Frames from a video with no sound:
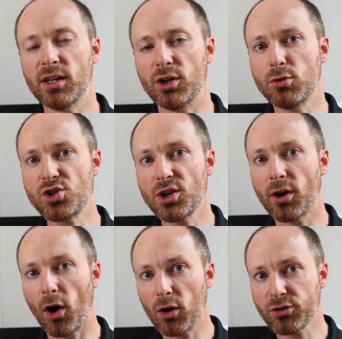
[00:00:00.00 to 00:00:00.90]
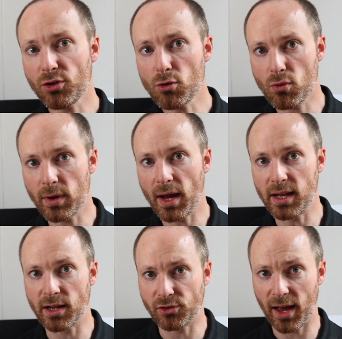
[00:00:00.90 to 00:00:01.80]
You should also
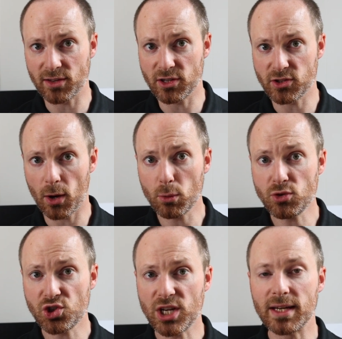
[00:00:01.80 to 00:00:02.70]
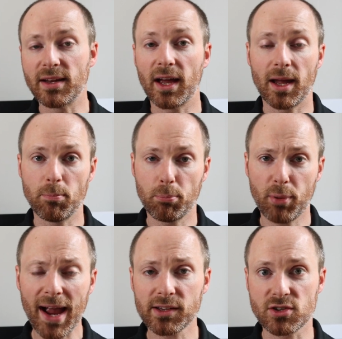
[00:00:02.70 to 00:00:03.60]
create as its own sheet a
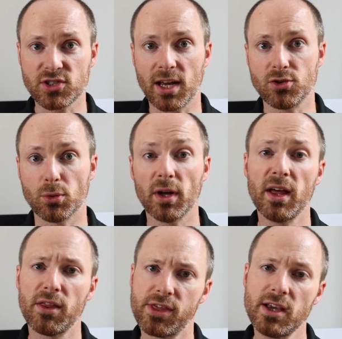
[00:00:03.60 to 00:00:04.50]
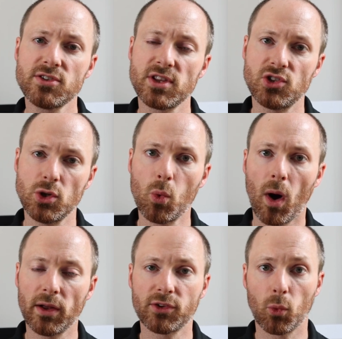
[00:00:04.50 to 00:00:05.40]
practice schedule, things that you
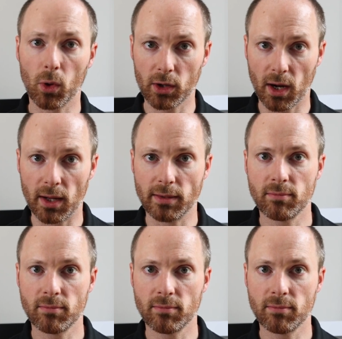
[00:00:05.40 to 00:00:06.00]
want to work on.